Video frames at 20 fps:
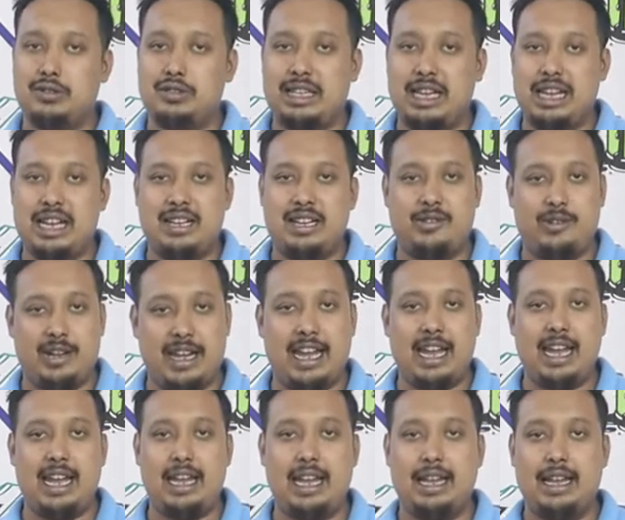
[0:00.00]
a
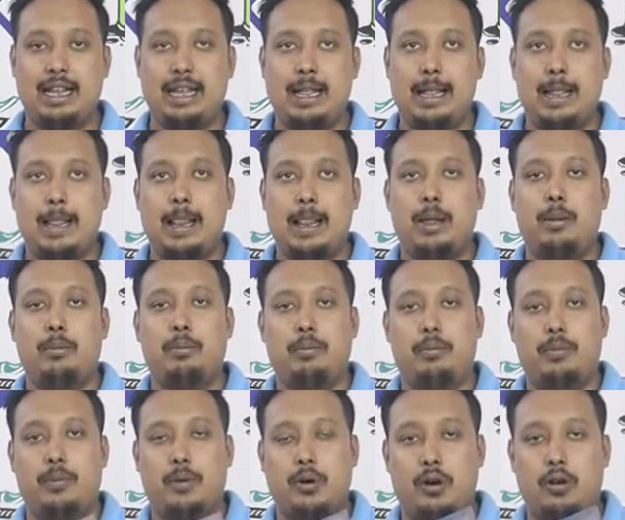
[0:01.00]
tray
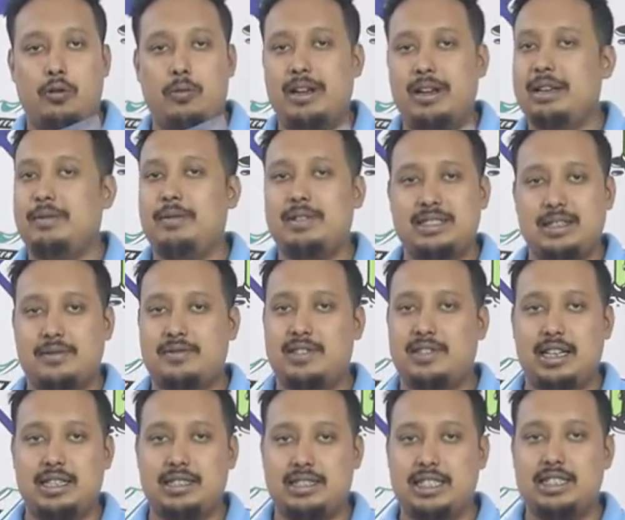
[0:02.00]
or whatever
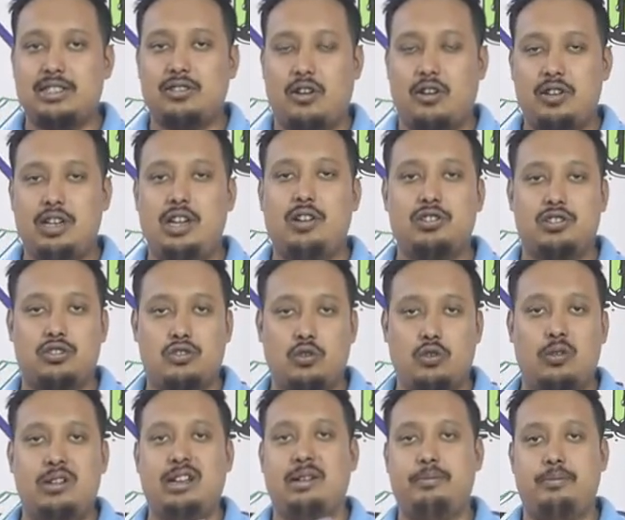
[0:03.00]
substance, is only to store
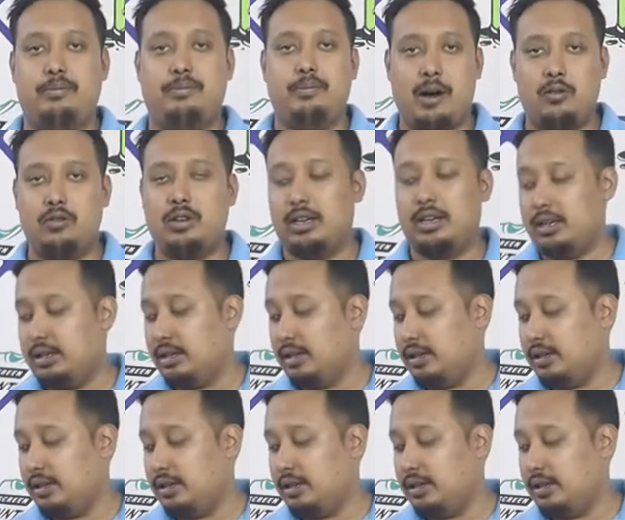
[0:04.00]
the powder,